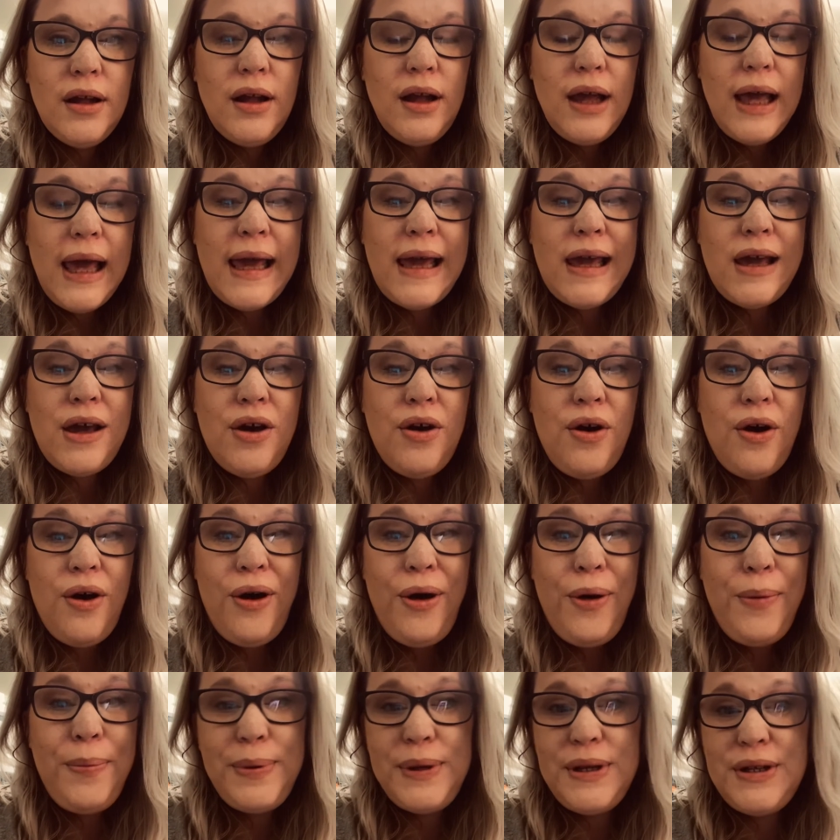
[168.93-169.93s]
a
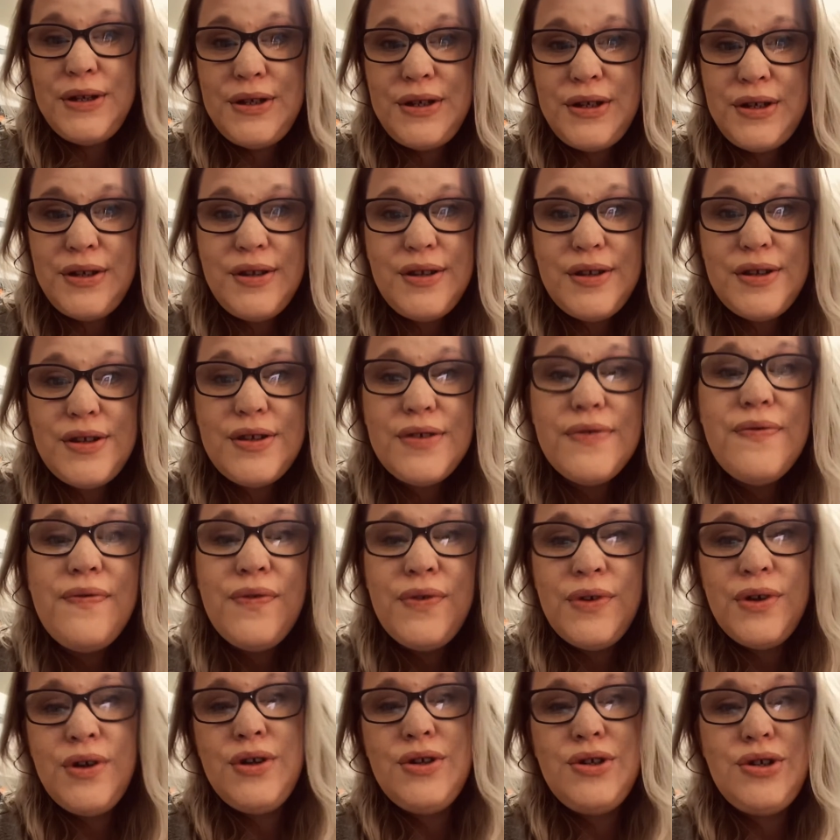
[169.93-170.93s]
carpenter's
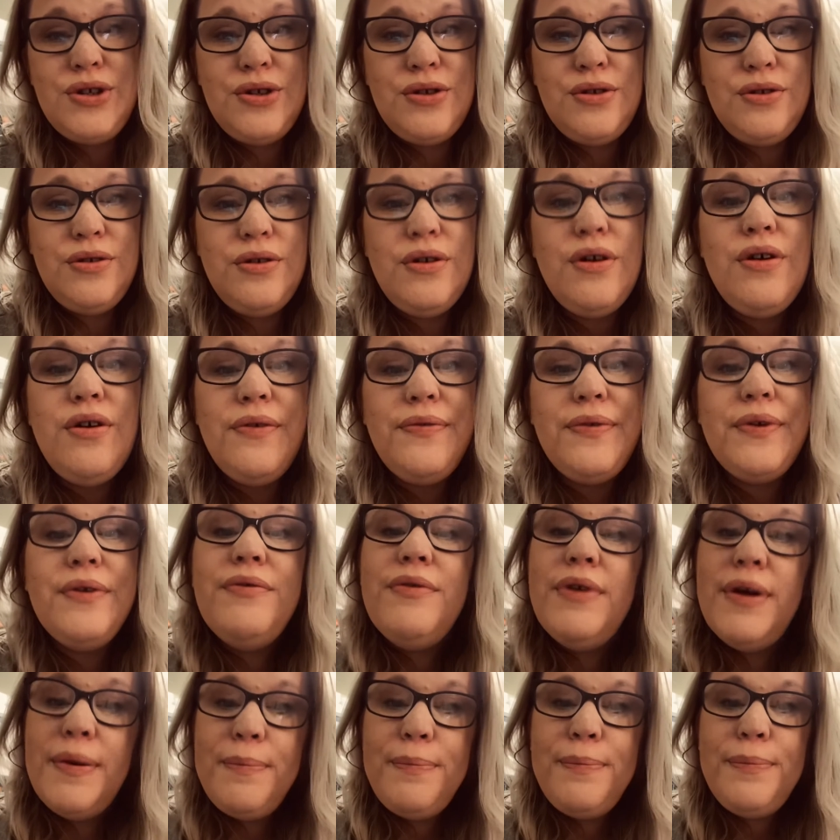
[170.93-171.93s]
version of a
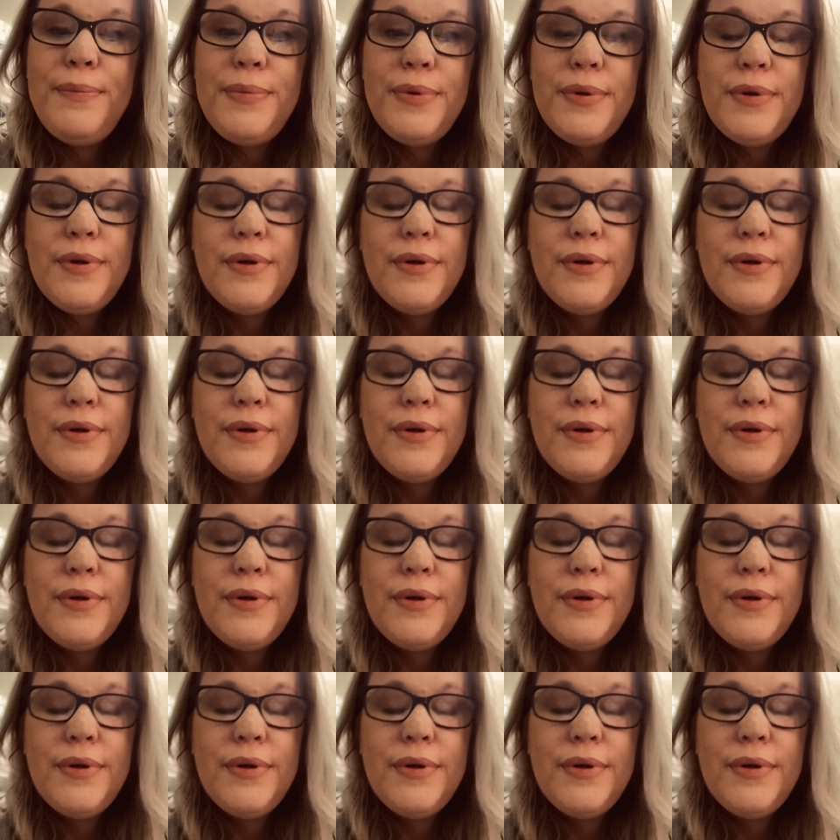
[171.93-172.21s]
ramp,